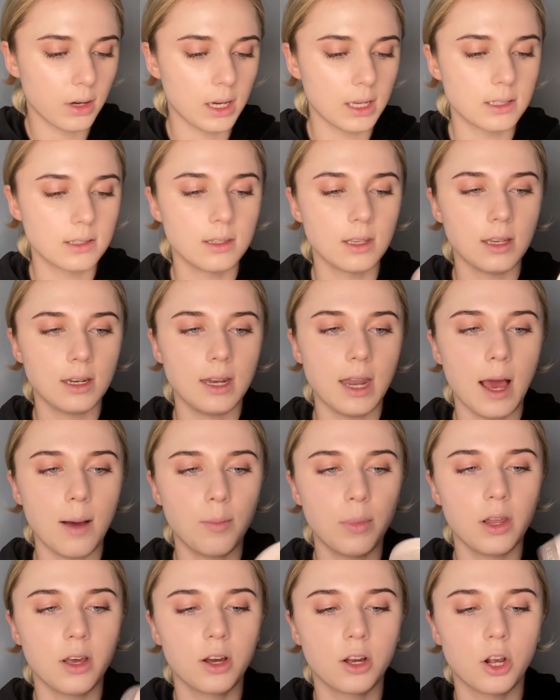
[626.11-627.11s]
is the
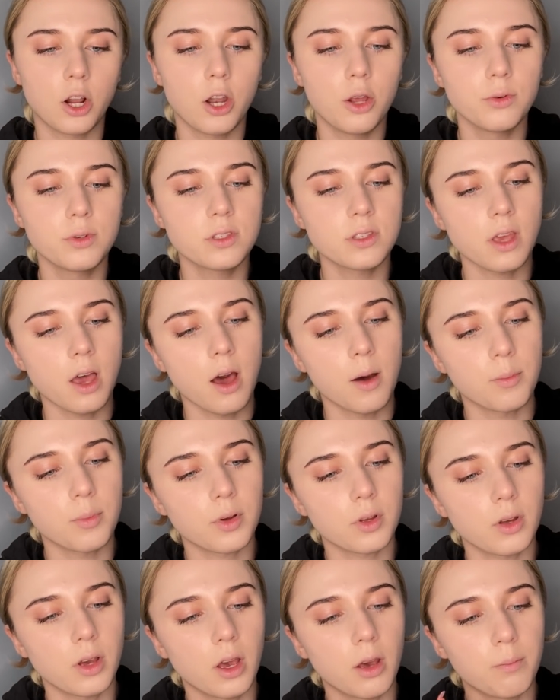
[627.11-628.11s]
Nabla Close
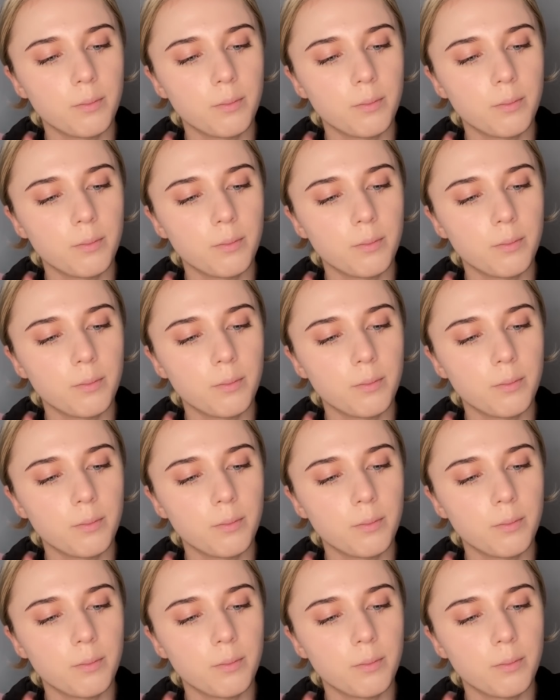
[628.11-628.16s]
Up uh,